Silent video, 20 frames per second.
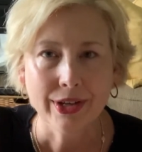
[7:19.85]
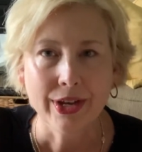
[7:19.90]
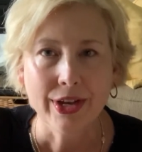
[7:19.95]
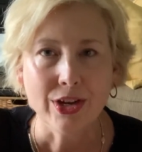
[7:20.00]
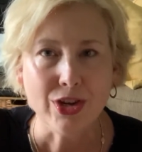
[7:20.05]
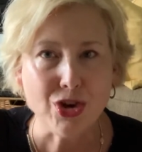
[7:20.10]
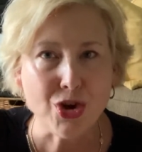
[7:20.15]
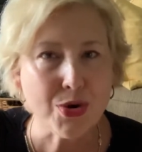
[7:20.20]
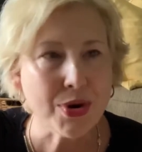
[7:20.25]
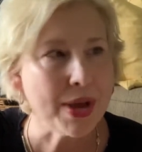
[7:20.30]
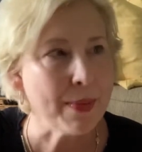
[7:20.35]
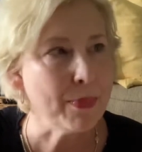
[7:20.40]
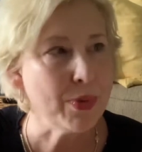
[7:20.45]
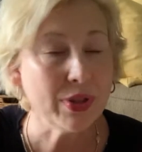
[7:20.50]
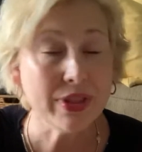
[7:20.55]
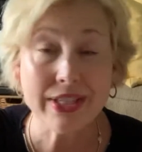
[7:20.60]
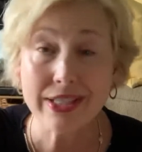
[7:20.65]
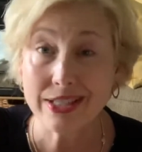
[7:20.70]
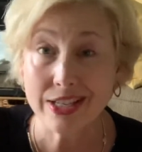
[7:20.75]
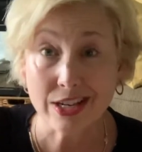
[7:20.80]
You can put
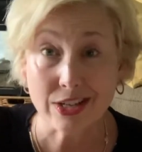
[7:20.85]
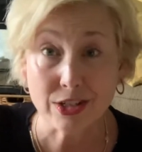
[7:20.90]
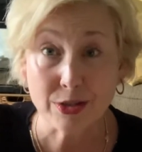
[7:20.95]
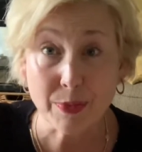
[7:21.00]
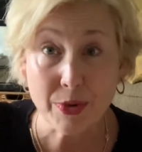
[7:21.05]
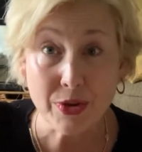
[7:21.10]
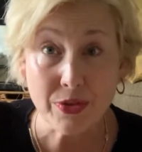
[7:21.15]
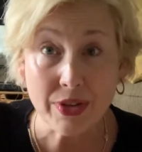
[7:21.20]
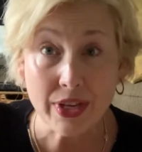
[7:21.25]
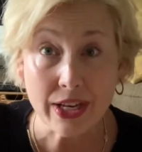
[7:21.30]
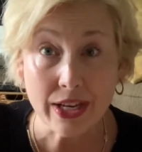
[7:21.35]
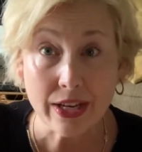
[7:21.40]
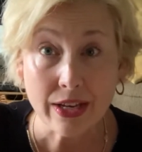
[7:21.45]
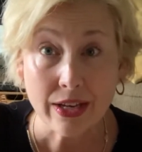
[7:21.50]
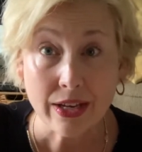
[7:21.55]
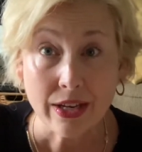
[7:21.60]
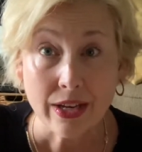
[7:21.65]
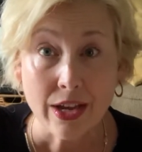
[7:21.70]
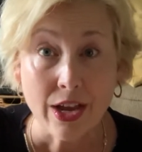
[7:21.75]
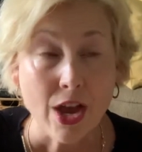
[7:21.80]
this in a smoothie.
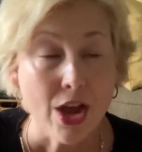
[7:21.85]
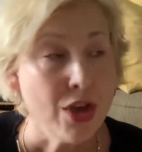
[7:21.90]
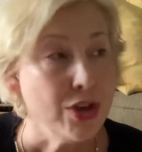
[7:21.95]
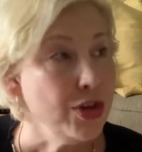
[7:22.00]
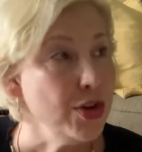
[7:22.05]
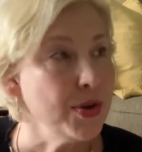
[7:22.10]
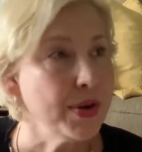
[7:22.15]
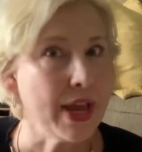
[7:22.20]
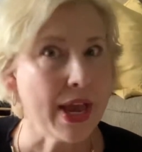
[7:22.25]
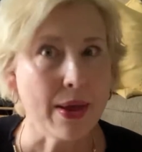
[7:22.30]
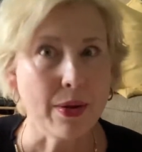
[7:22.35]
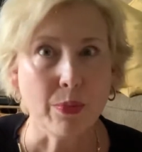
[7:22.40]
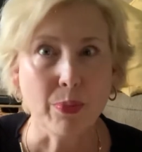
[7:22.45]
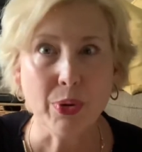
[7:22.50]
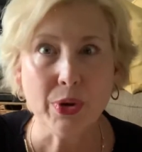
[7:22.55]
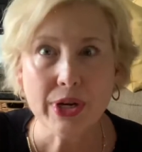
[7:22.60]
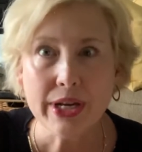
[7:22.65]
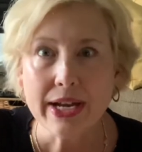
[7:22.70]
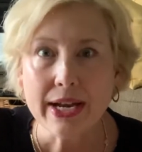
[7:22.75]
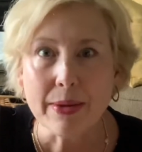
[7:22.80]
You can
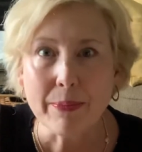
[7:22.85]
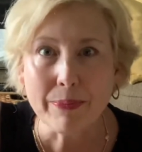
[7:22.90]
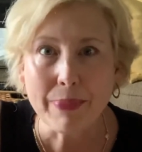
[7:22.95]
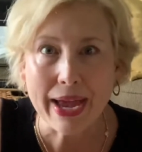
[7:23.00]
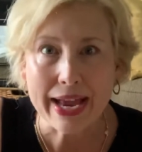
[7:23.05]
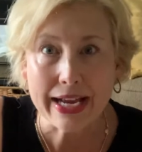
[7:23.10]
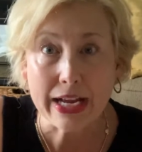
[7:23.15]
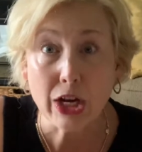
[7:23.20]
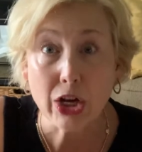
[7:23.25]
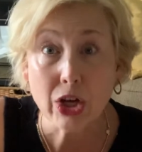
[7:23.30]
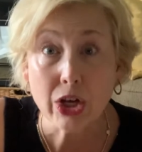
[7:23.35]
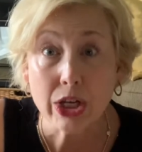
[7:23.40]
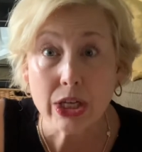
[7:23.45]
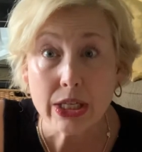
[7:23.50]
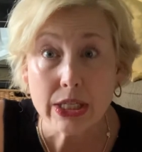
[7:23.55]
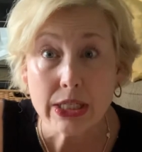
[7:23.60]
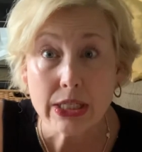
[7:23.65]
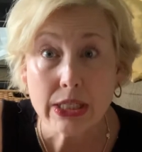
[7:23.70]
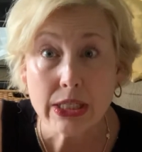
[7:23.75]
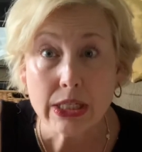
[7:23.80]
put it in baked
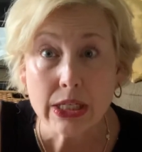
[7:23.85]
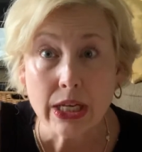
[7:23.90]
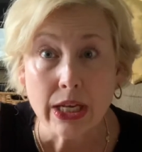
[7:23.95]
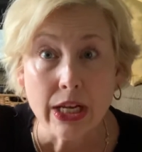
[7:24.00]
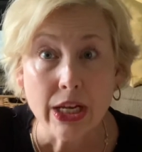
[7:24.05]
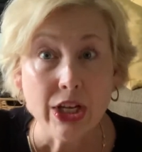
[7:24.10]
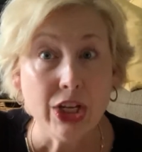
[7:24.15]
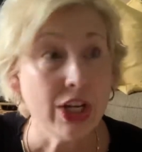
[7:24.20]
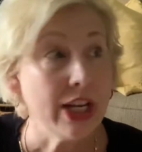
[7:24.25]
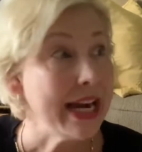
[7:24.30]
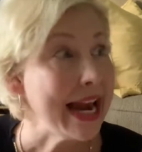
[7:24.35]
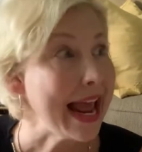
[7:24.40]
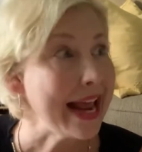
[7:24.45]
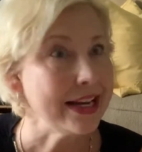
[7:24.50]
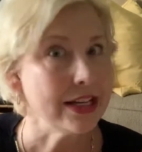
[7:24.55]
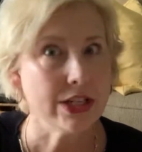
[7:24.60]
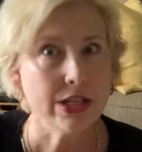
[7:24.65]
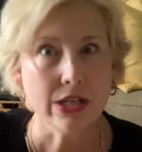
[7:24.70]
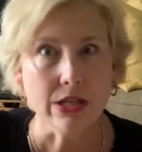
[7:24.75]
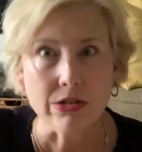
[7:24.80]
goods. You can add
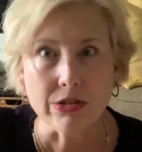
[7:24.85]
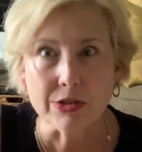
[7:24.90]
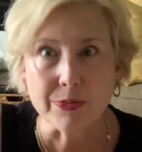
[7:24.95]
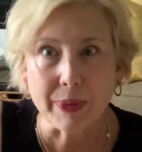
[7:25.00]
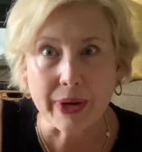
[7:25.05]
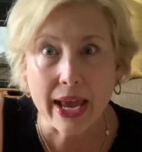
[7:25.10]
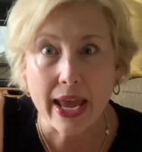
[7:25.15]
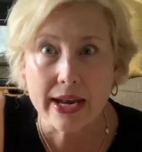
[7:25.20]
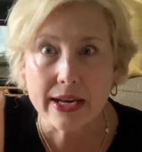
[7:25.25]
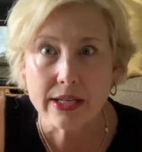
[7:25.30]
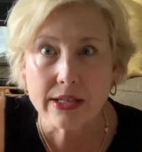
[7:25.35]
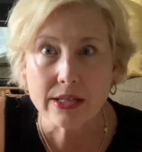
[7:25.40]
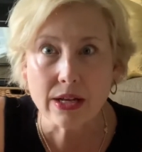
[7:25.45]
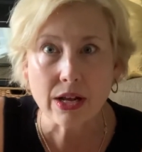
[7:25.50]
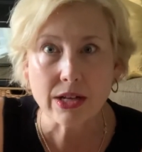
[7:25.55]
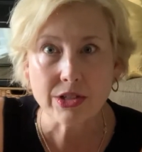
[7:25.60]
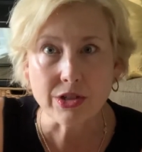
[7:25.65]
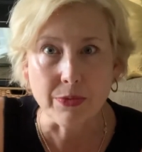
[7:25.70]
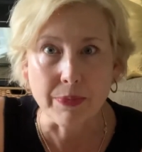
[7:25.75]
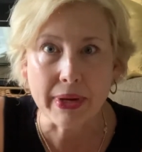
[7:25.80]
it to your spaghetti
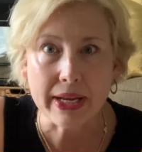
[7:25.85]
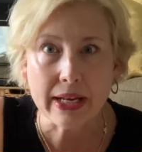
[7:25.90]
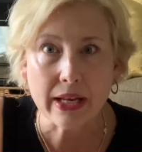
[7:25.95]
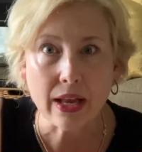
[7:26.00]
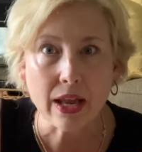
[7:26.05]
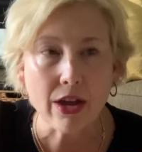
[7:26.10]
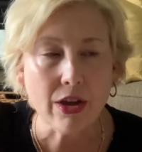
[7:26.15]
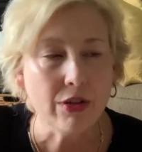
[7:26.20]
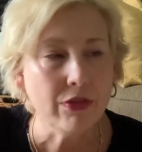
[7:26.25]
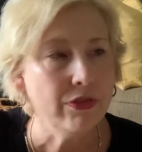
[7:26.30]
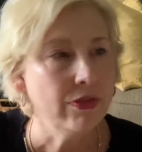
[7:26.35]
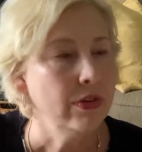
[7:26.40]
sauce, your meatloaf.